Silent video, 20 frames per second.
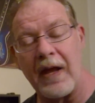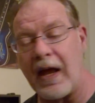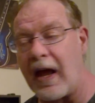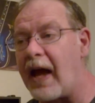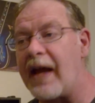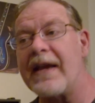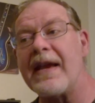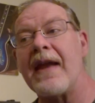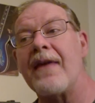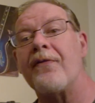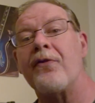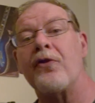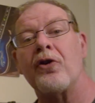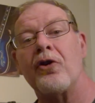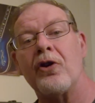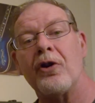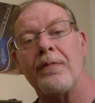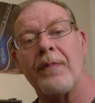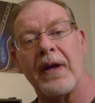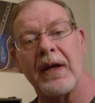I'd never
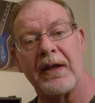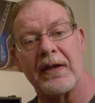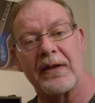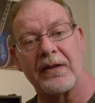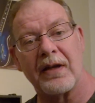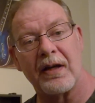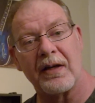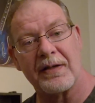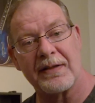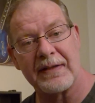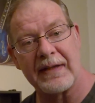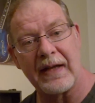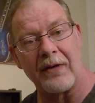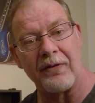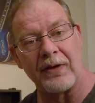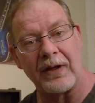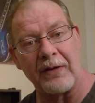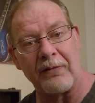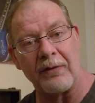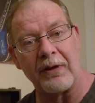heard my guitar
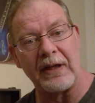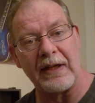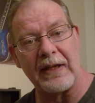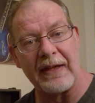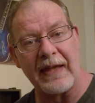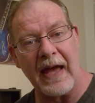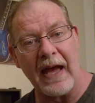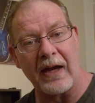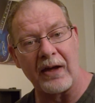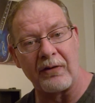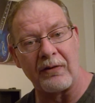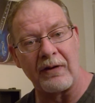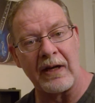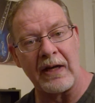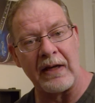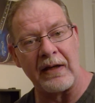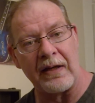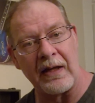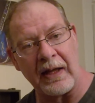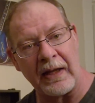sounding really that great,